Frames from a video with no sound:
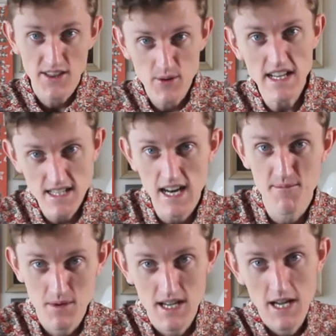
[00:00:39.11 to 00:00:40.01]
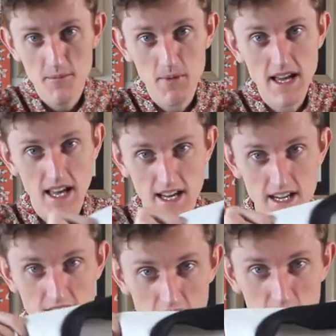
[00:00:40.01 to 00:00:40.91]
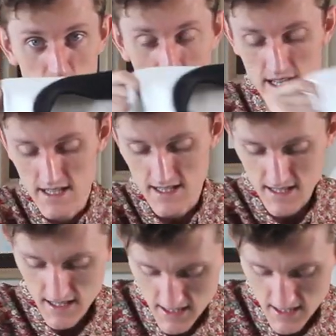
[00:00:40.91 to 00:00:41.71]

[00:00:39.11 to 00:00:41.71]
And the reason I'm making another one is